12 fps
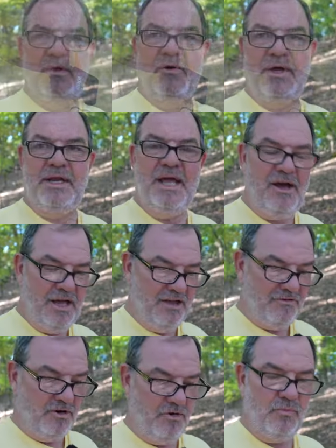Okay, now I have
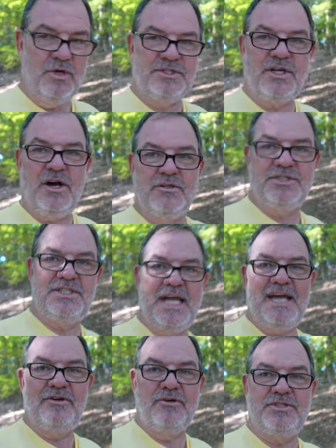it on what's called
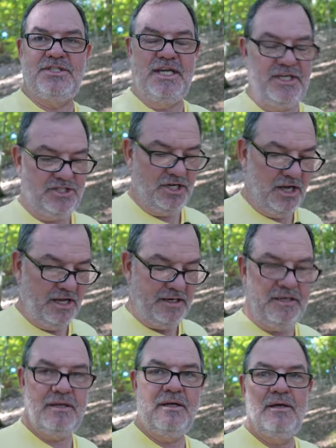standard steady shot,
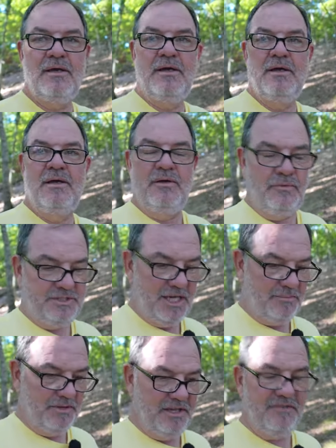which I
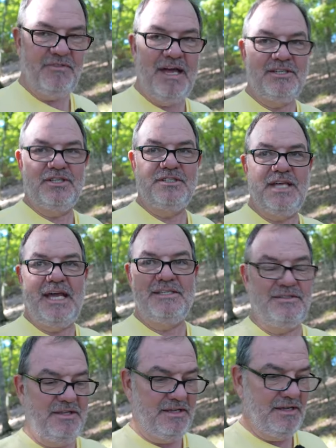believe that just
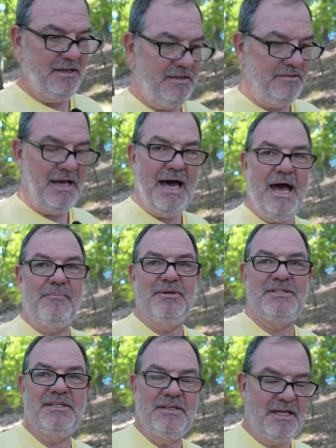has the, the
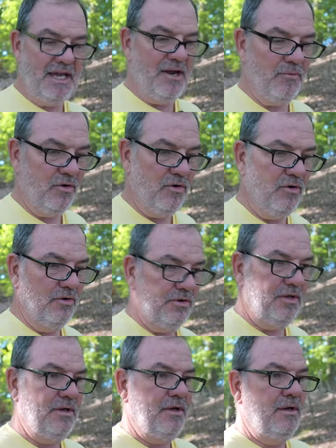IBIS in the camera on,
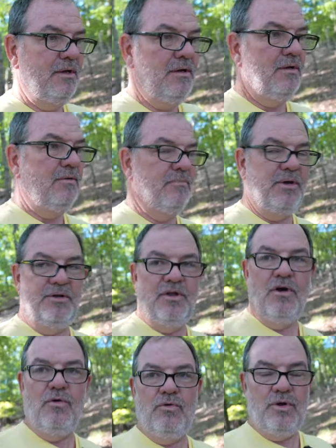but
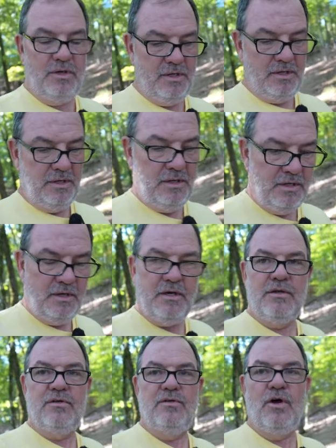no,
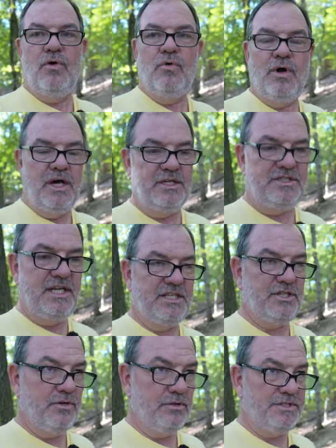no uh,
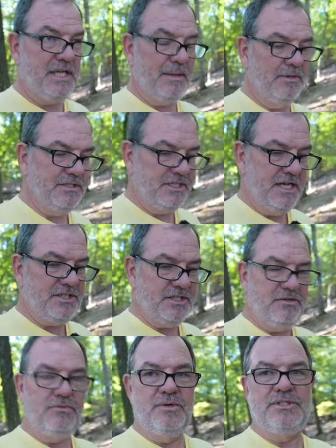digital
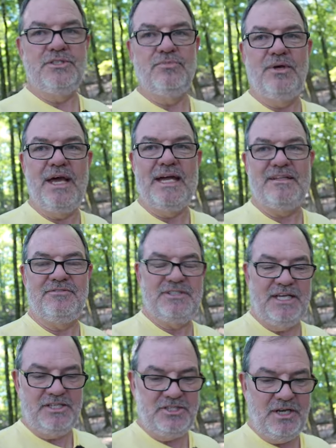stabilization, which is what active
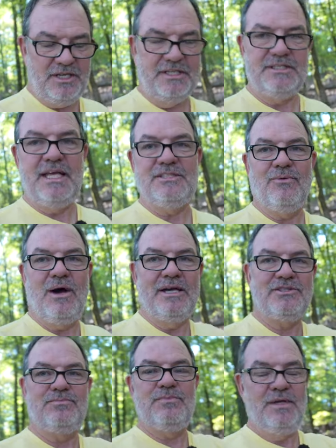steady shot is, and that's why,
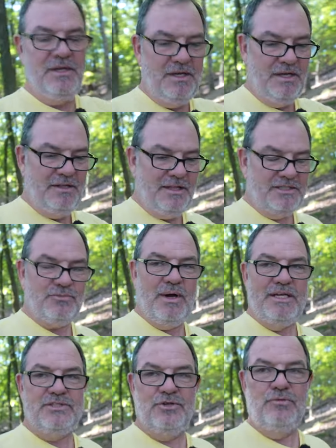it's, that's why
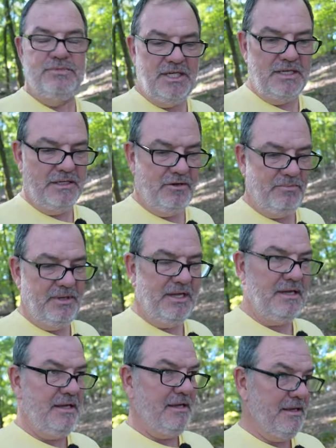it zooms in a little bit.